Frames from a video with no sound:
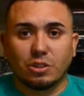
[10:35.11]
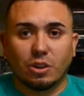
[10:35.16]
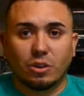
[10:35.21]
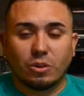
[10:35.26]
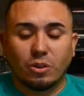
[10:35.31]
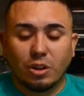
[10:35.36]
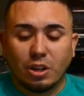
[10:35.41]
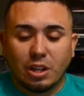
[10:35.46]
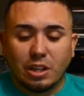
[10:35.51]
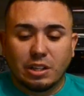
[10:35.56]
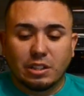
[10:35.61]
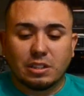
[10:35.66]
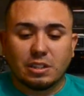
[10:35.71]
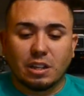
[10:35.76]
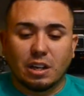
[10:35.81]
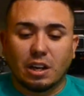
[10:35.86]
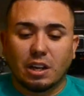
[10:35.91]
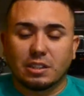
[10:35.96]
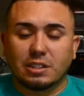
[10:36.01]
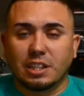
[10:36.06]
So
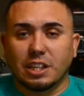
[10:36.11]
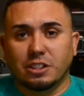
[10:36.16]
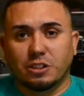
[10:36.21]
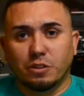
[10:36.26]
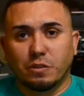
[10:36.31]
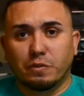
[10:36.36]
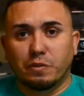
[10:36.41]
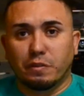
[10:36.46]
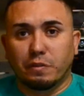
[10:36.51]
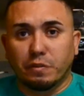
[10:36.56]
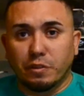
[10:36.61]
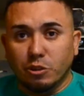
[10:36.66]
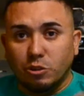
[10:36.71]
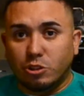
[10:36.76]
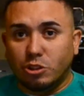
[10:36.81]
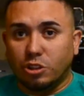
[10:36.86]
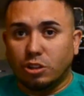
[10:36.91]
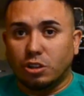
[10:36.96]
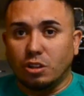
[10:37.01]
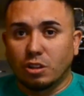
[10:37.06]
stay tuned for
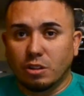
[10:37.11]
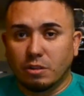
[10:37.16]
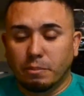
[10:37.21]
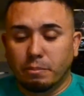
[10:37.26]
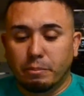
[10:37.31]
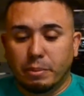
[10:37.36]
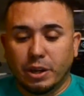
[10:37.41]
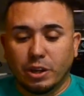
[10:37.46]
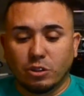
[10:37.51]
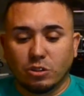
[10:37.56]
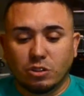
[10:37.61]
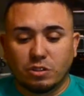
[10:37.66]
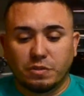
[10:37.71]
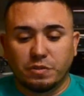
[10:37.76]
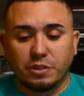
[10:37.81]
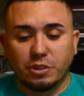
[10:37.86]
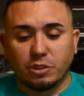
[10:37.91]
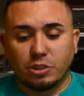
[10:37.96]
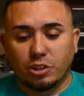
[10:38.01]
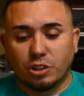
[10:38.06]
future
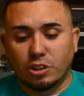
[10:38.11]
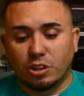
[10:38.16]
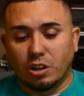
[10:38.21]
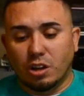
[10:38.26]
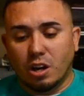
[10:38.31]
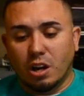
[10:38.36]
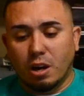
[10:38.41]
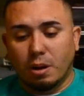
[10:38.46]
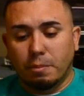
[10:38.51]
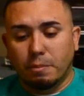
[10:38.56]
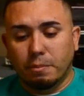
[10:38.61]
builds, future